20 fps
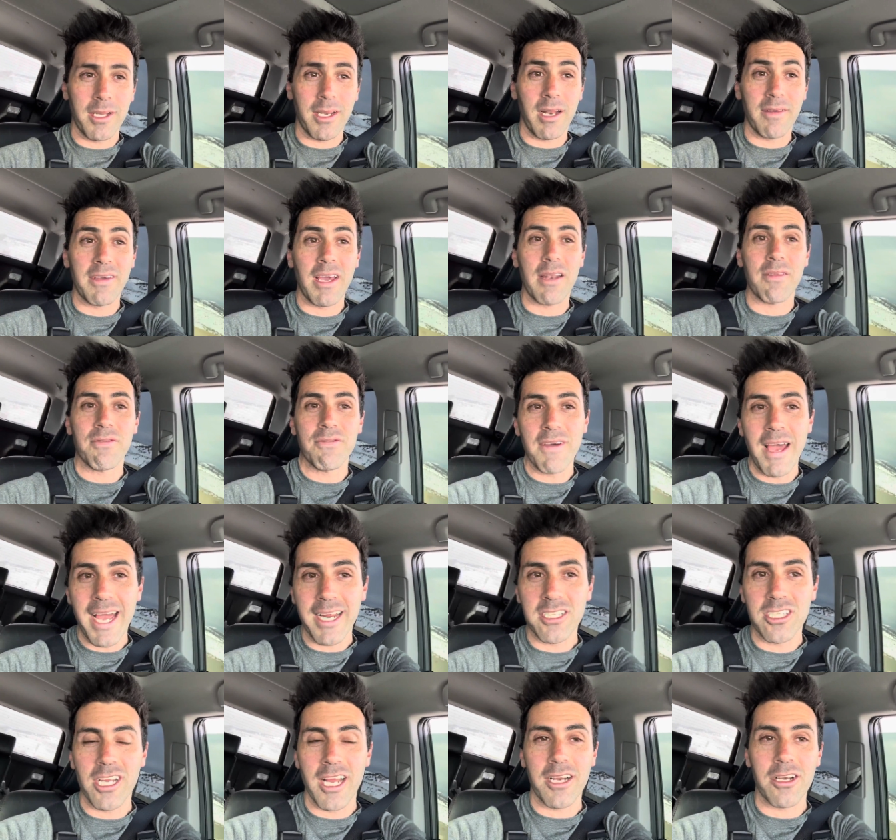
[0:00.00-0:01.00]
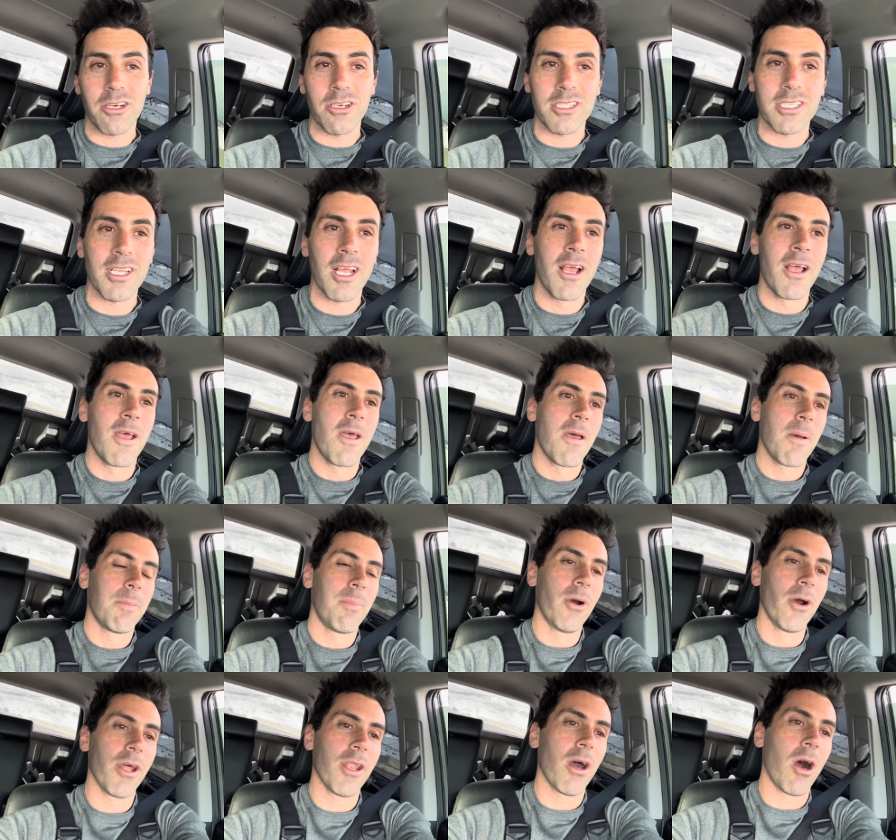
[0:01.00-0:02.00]
and I've had fact checkers
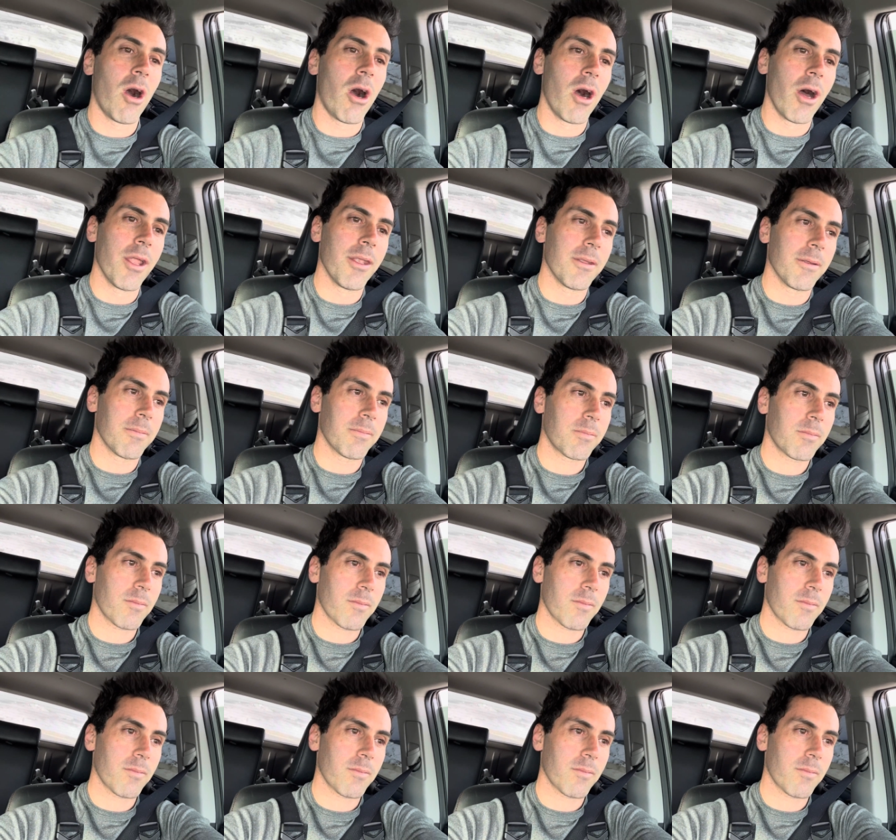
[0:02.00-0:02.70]
put on